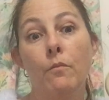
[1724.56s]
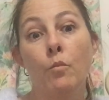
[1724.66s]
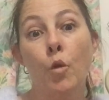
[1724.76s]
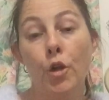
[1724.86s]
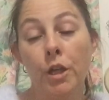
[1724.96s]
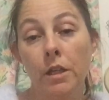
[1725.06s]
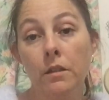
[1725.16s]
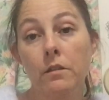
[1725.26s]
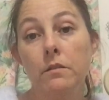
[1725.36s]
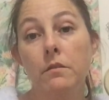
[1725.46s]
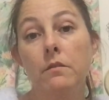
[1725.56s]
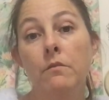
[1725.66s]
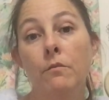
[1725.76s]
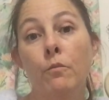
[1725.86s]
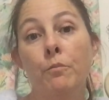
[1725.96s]
working,
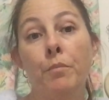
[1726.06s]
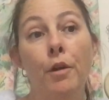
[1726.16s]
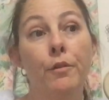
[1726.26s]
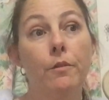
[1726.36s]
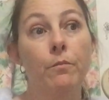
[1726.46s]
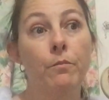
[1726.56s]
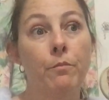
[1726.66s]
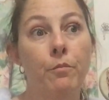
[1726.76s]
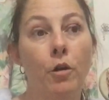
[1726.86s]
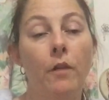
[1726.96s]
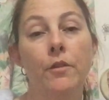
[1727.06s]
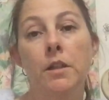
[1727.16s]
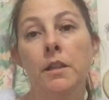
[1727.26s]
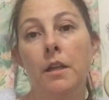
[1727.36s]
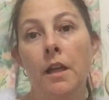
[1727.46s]
both
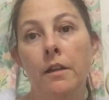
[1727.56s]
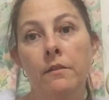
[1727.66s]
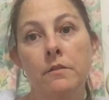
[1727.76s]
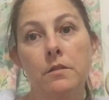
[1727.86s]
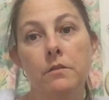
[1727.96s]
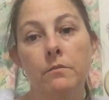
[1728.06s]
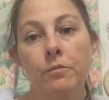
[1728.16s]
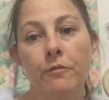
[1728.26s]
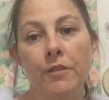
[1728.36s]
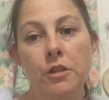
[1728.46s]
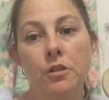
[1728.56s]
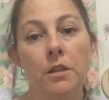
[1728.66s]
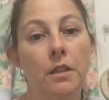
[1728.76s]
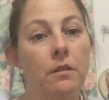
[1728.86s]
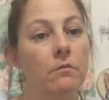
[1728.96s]
privately and
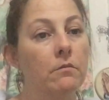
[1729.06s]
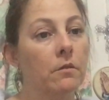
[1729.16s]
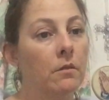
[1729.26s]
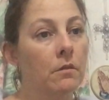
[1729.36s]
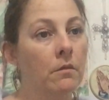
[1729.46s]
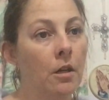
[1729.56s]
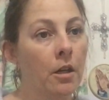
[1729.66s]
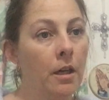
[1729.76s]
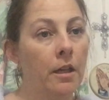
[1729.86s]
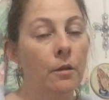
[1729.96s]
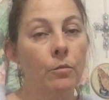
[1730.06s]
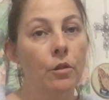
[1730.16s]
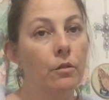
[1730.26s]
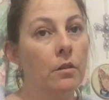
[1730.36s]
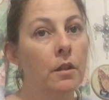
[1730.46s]
professionally, and okay,
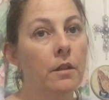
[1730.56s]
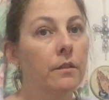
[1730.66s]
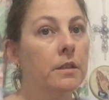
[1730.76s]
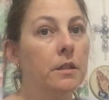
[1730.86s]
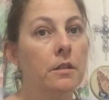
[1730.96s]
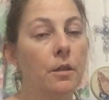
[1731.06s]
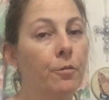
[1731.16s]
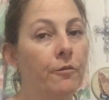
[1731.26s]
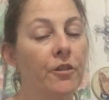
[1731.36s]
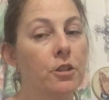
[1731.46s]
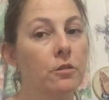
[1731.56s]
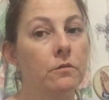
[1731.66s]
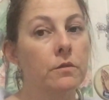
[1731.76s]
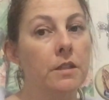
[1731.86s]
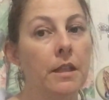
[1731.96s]
this isn't a
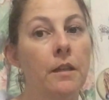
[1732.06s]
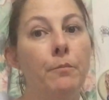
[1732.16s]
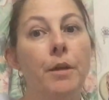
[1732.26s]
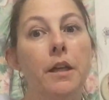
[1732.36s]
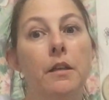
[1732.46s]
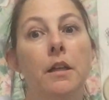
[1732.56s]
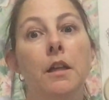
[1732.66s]
professional setting, but